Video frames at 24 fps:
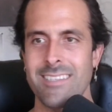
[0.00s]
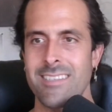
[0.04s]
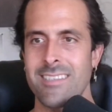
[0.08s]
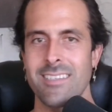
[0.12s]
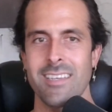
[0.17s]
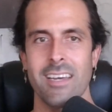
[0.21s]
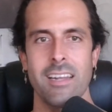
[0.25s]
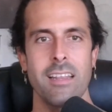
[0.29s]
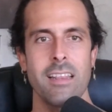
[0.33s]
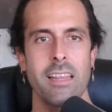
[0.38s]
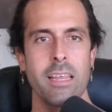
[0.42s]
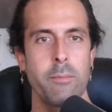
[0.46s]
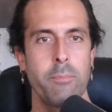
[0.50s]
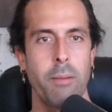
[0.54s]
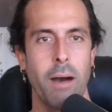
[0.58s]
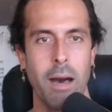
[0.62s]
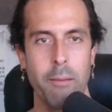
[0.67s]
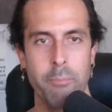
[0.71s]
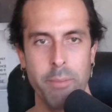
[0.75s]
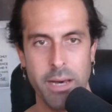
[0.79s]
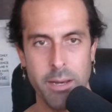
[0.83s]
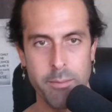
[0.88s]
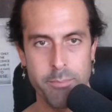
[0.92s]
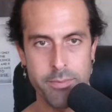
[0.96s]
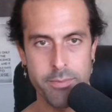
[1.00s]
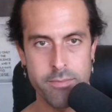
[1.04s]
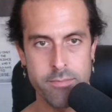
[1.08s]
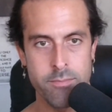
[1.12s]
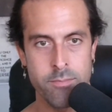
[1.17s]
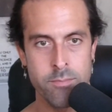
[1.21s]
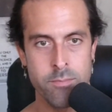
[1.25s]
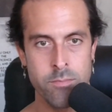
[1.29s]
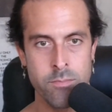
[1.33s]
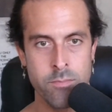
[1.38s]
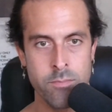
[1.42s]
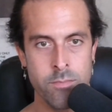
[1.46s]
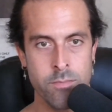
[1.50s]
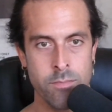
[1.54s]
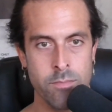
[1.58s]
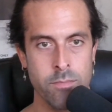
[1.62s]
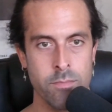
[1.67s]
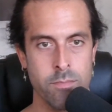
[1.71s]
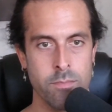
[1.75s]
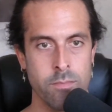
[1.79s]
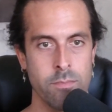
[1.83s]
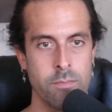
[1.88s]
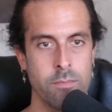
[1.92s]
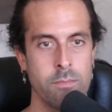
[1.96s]
suddenly pop up?
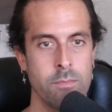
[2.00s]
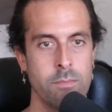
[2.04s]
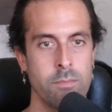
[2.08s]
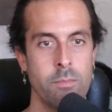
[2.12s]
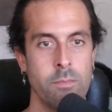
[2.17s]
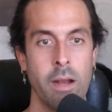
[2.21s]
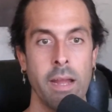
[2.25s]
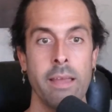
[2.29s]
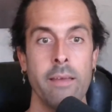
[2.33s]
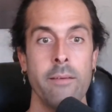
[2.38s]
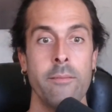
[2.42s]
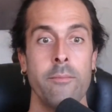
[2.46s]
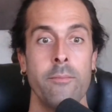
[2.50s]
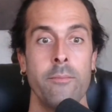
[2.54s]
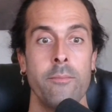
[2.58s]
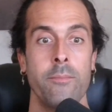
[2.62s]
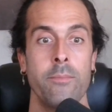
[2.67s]
Right?